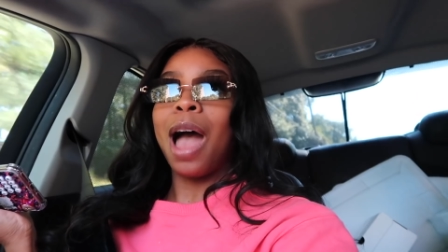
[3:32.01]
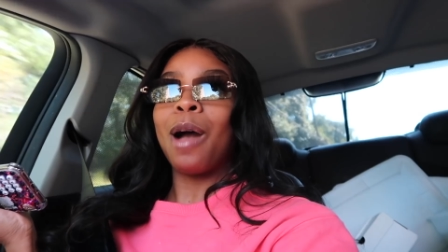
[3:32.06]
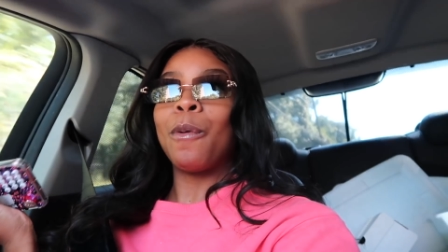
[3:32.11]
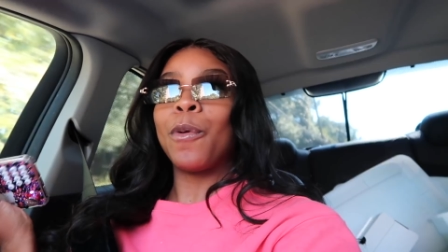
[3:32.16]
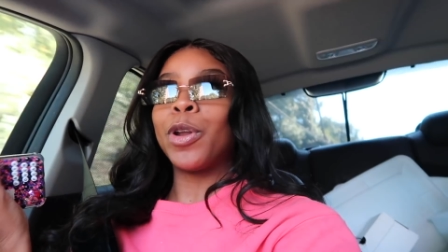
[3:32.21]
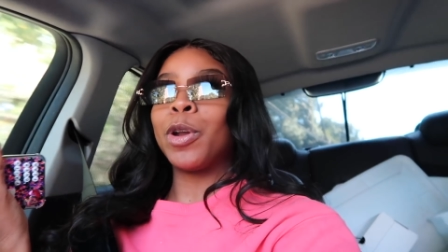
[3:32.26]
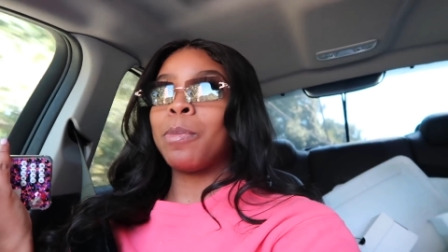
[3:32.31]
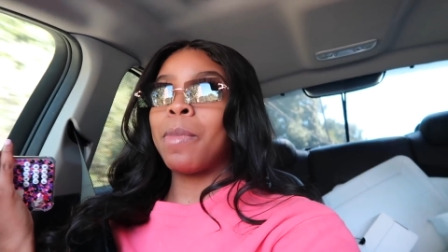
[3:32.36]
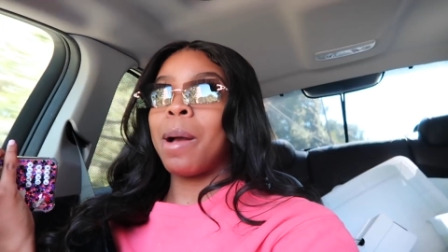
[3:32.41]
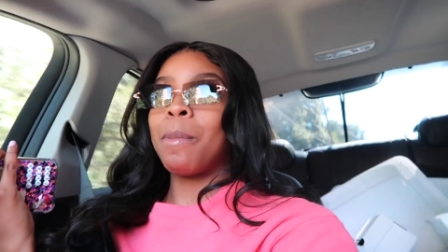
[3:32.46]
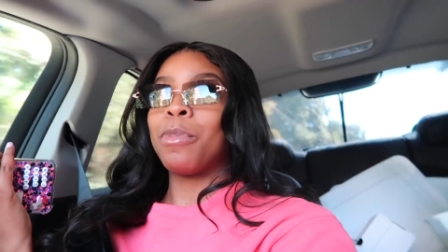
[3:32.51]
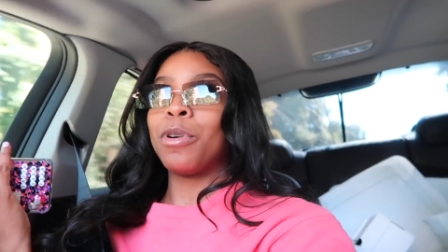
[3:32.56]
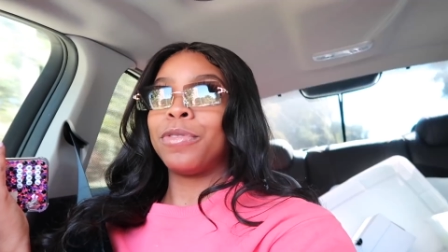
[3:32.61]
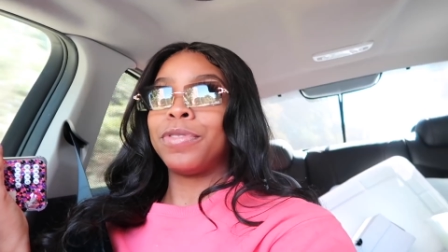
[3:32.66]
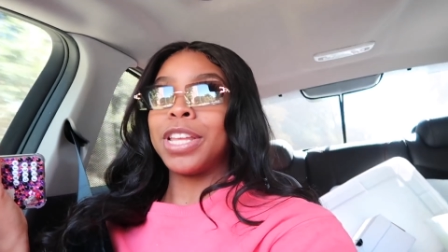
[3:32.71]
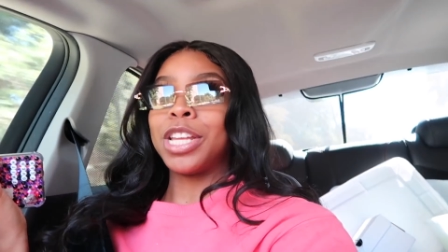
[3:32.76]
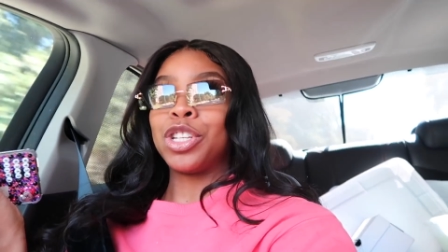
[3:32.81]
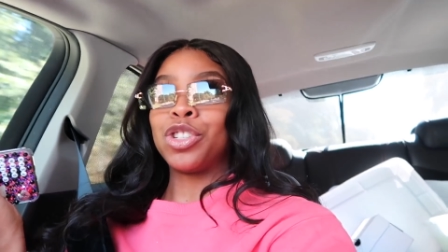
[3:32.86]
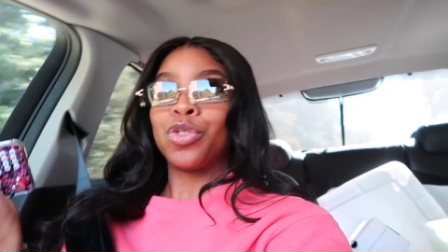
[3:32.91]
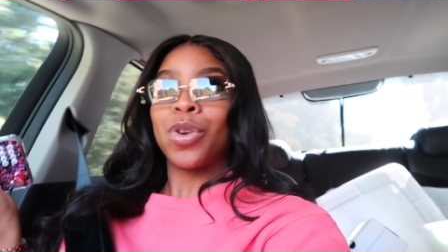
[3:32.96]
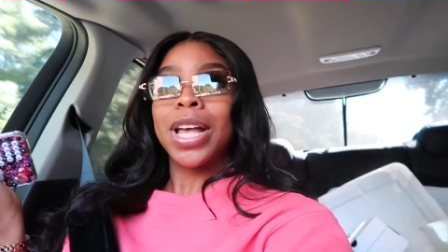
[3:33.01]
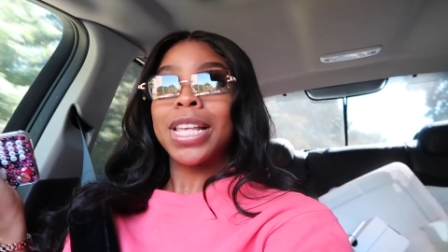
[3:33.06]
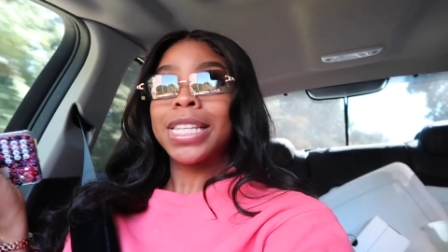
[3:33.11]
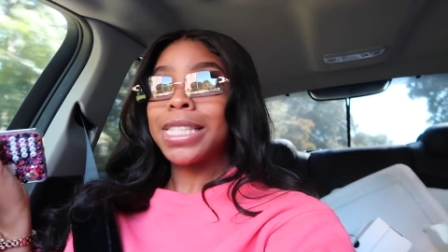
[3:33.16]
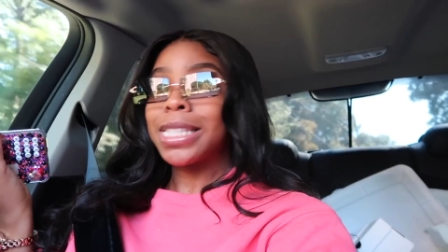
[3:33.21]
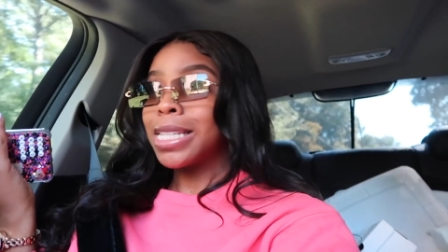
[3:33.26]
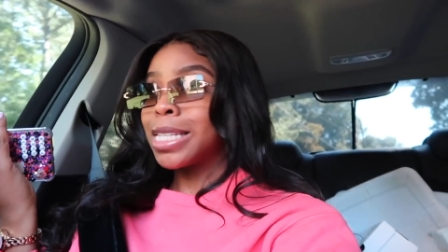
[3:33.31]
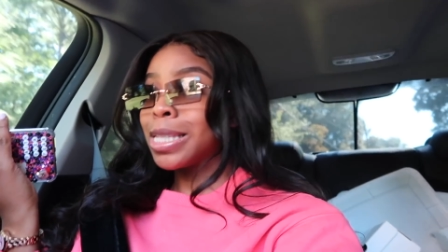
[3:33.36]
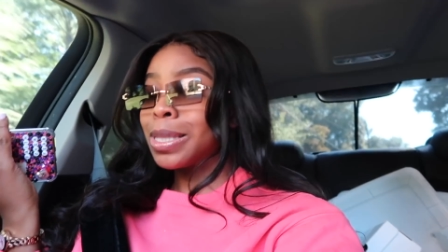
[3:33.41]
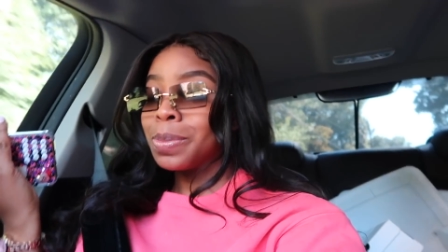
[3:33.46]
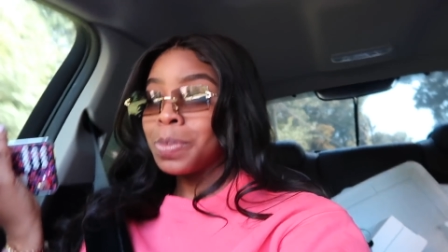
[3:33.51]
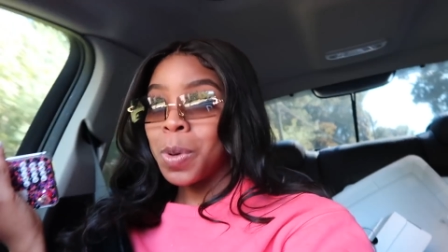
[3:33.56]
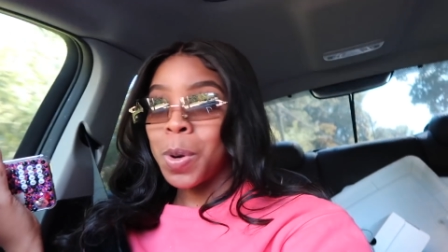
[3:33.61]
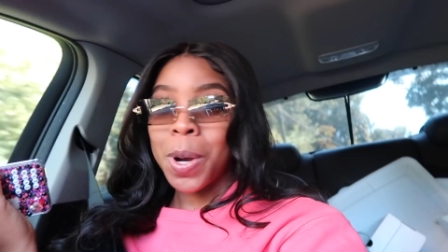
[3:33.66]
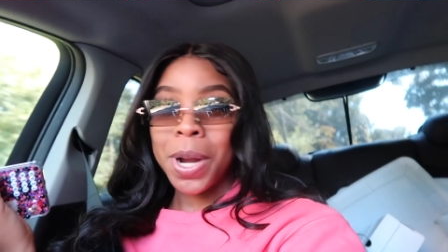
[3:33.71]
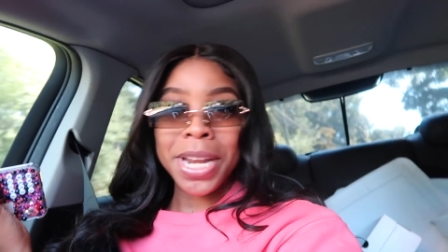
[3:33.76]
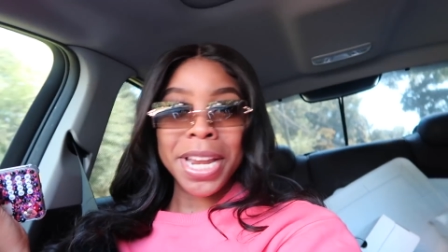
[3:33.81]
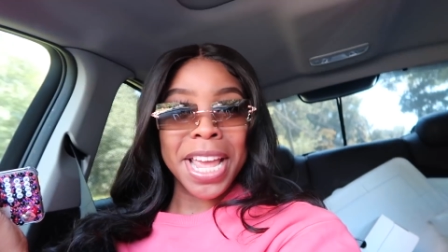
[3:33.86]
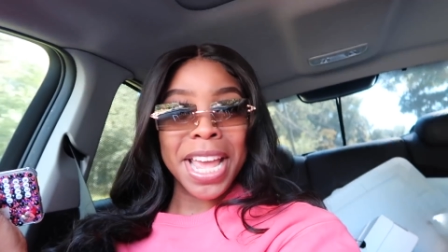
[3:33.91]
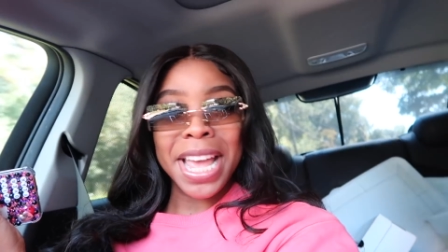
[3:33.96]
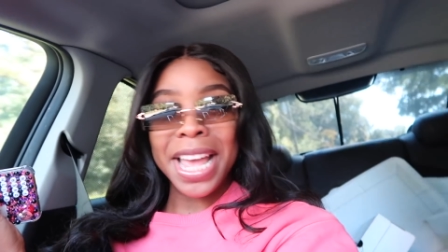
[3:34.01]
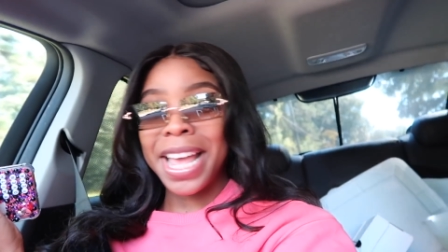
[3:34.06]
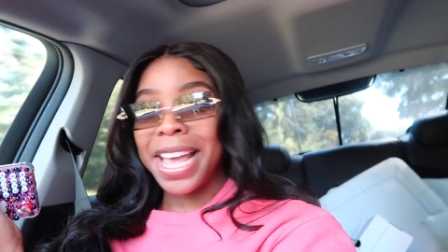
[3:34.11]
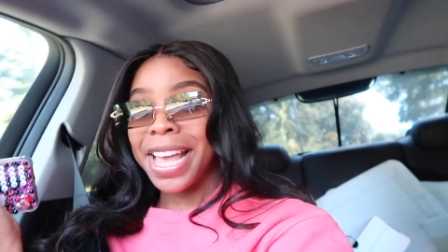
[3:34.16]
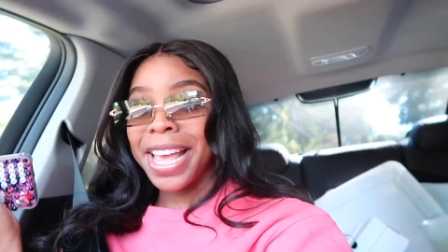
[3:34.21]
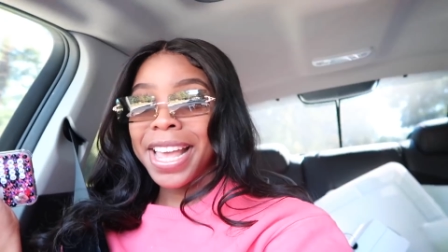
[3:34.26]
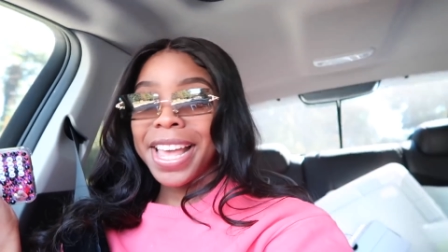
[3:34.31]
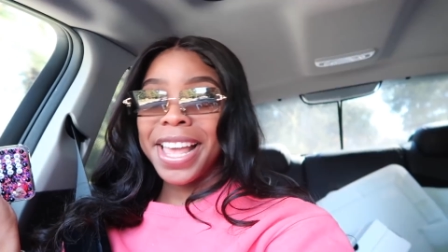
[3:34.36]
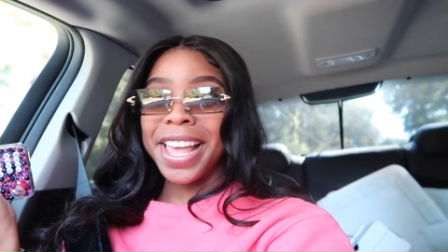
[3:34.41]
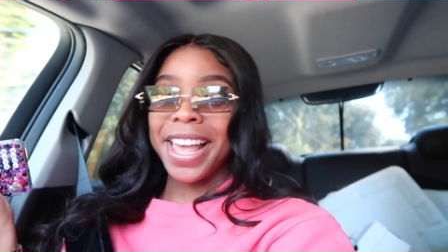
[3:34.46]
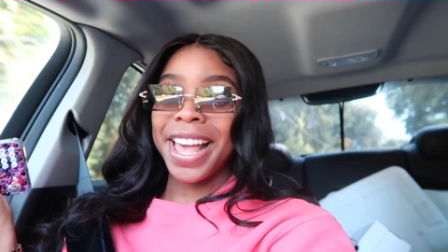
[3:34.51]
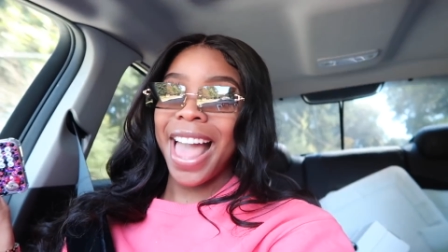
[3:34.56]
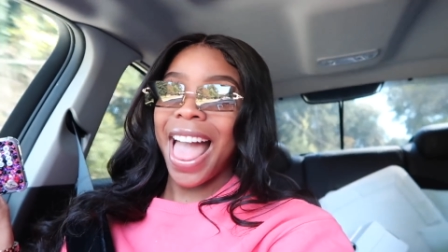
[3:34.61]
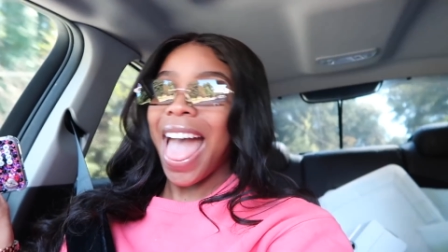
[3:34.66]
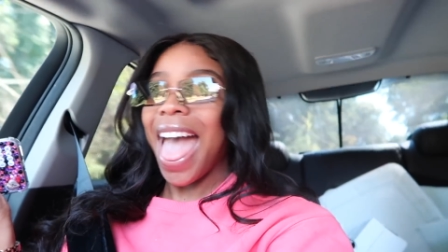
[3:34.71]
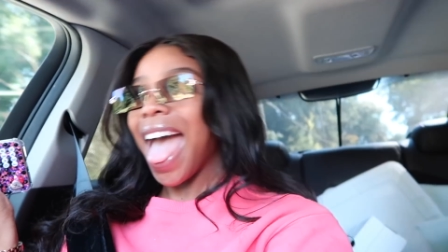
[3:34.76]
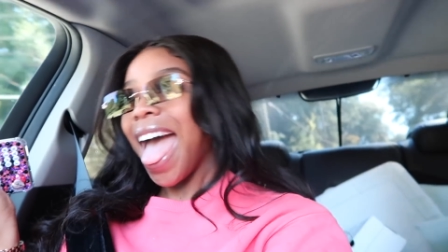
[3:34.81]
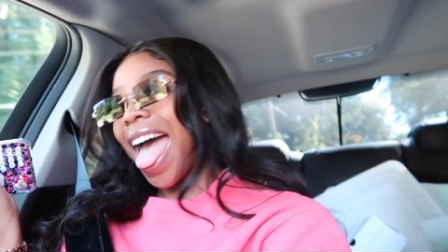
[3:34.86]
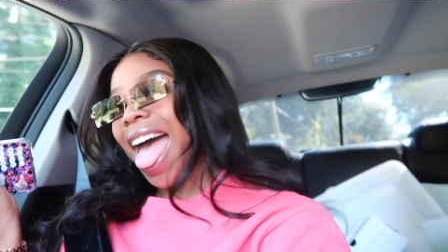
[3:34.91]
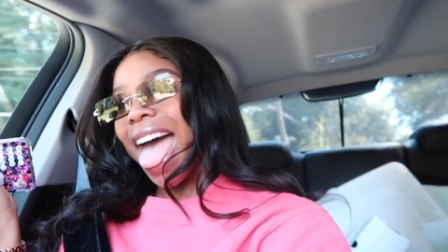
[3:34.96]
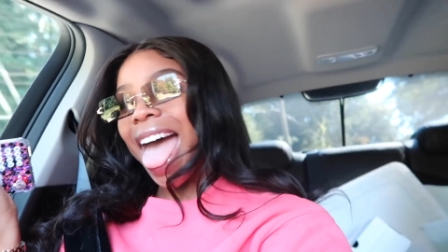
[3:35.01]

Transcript: I ordered my birthday dress this morning. Ah!